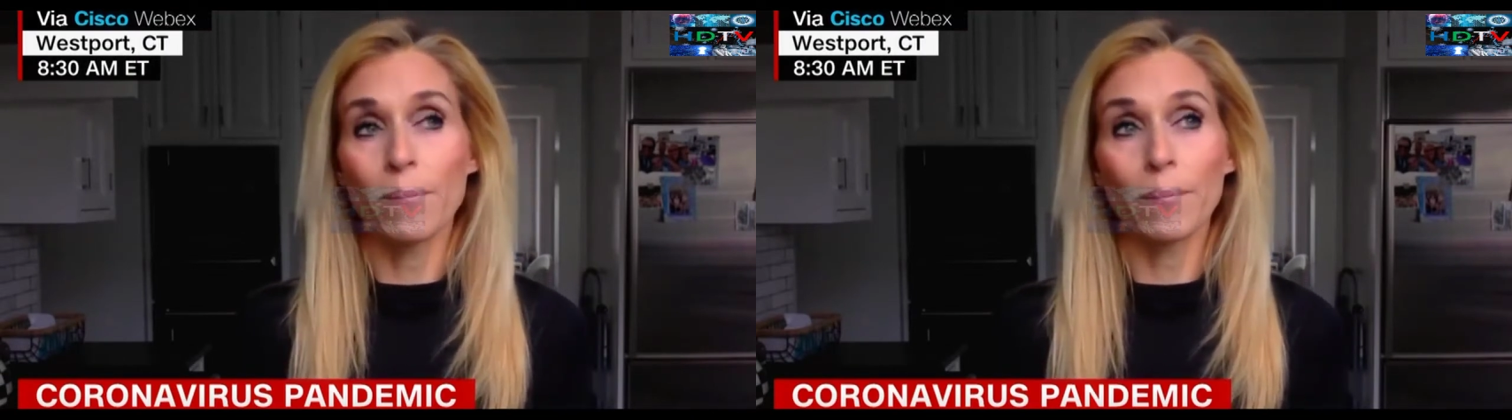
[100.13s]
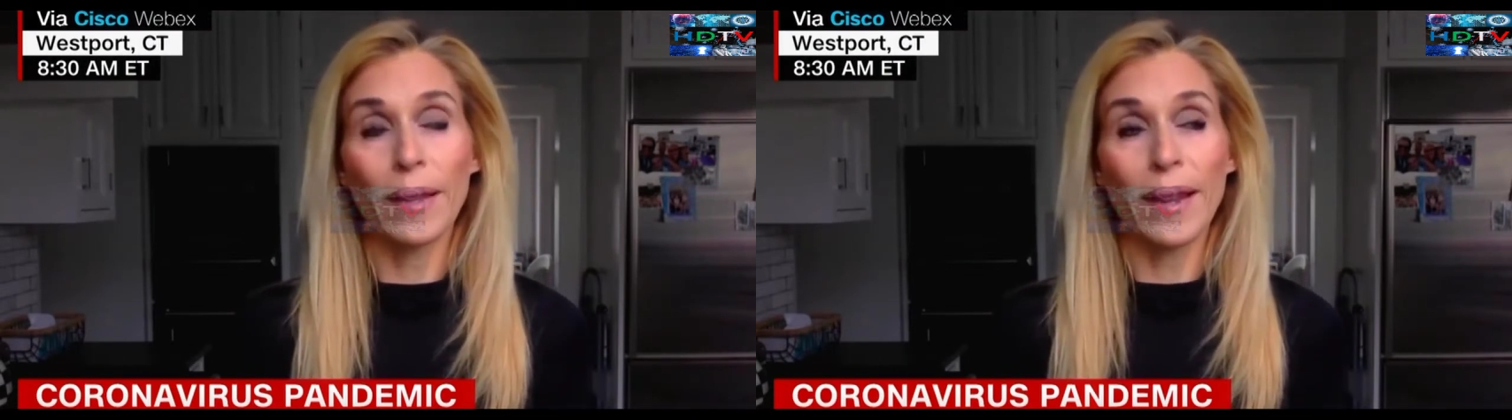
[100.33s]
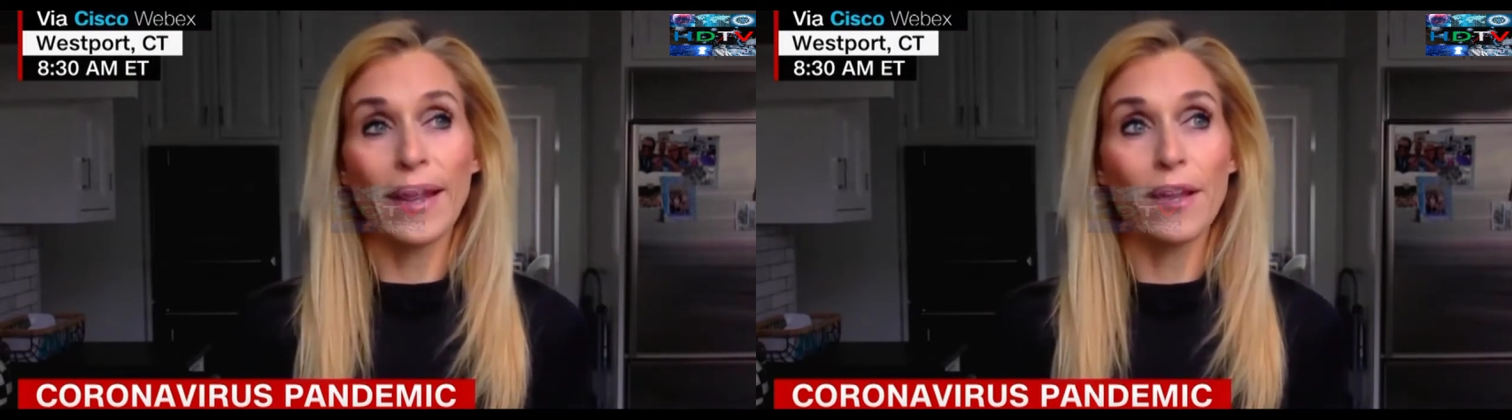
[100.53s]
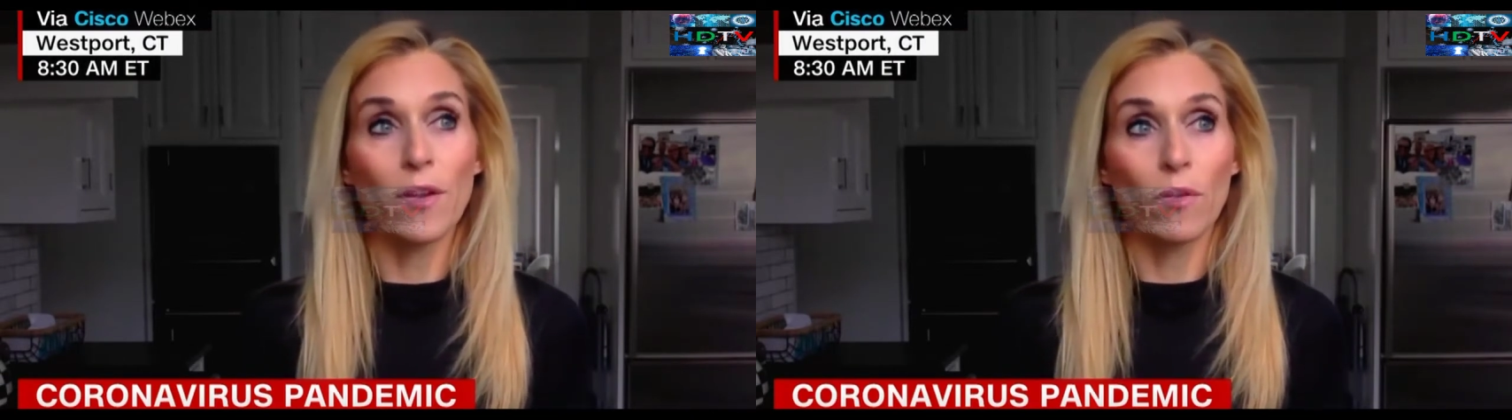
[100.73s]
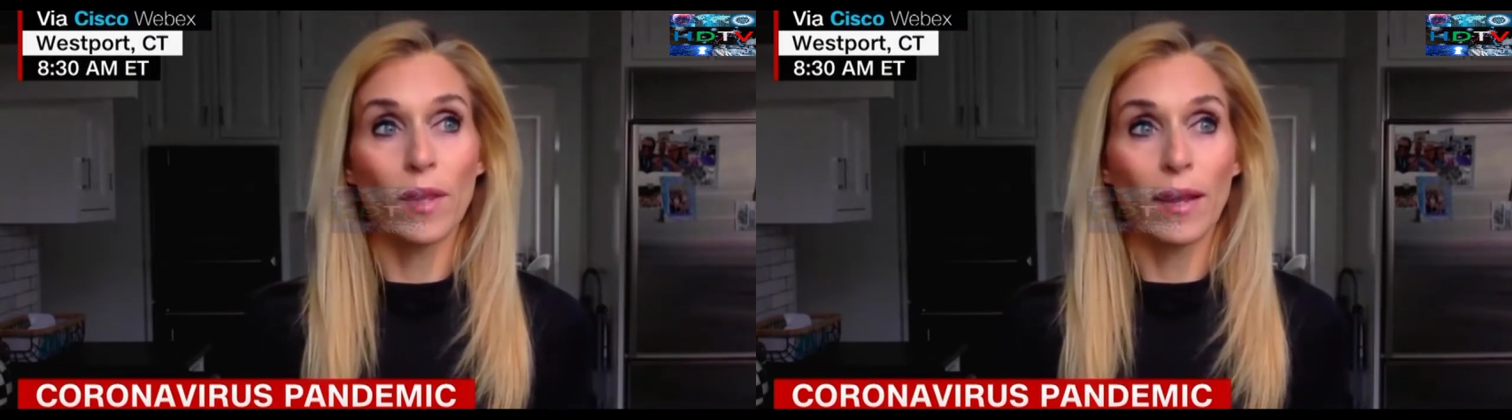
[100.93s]
didn't know
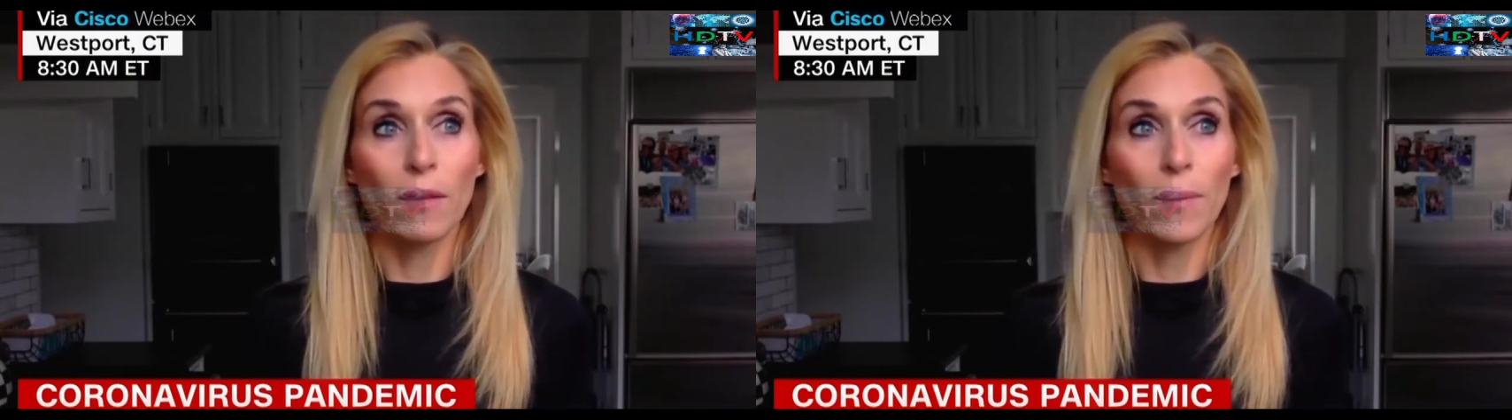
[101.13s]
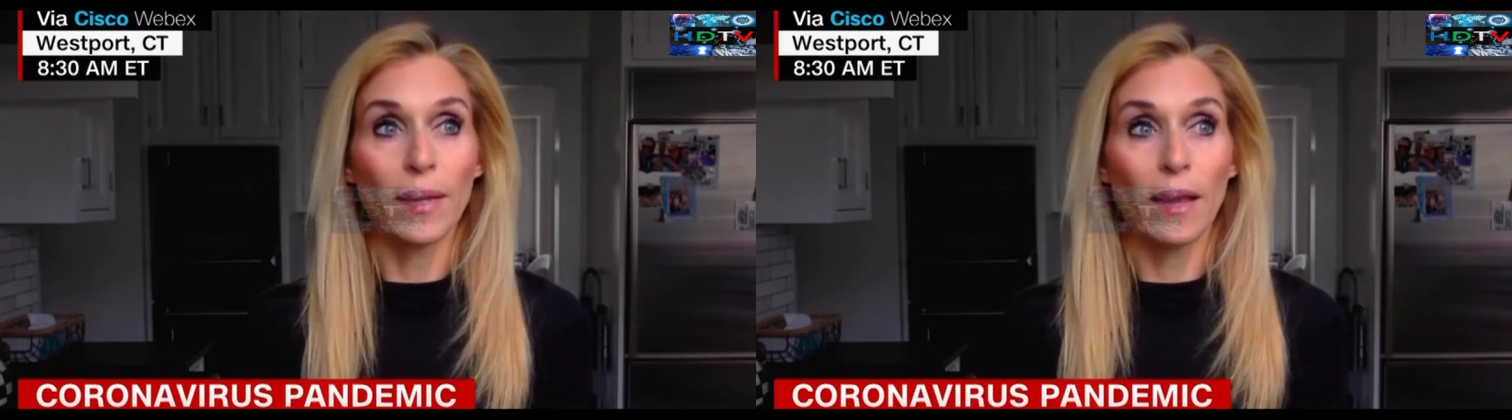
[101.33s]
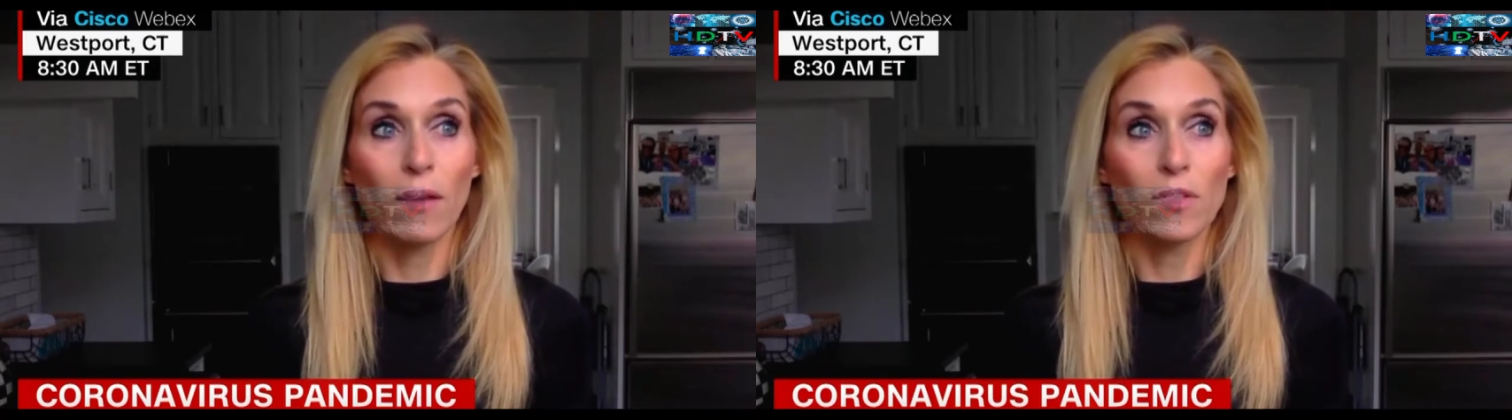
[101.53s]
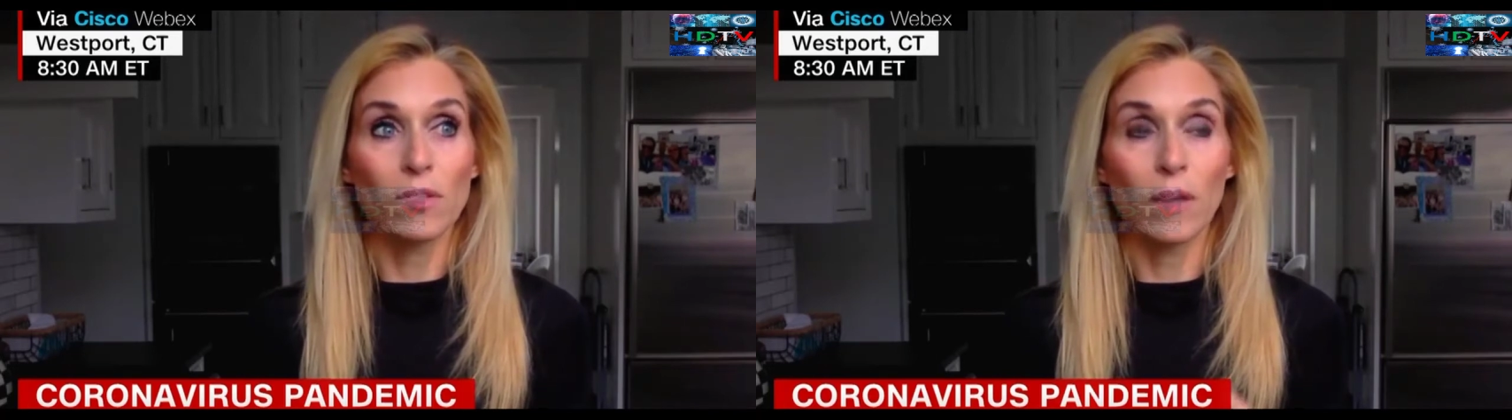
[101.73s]
that anybody else,